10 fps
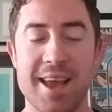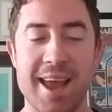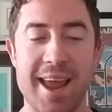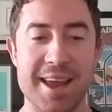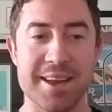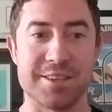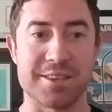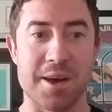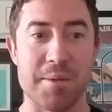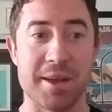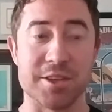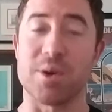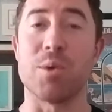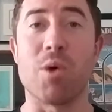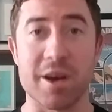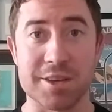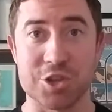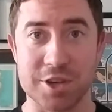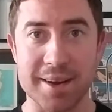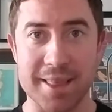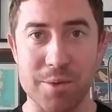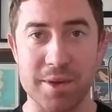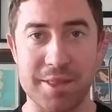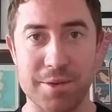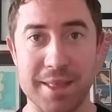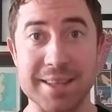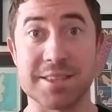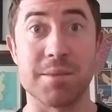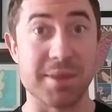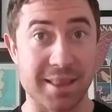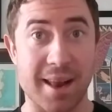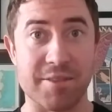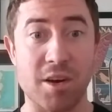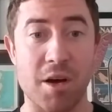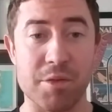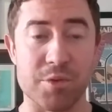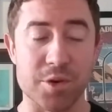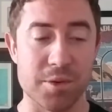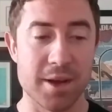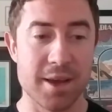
And so I wanted to share that with you. That's something that I've gone through.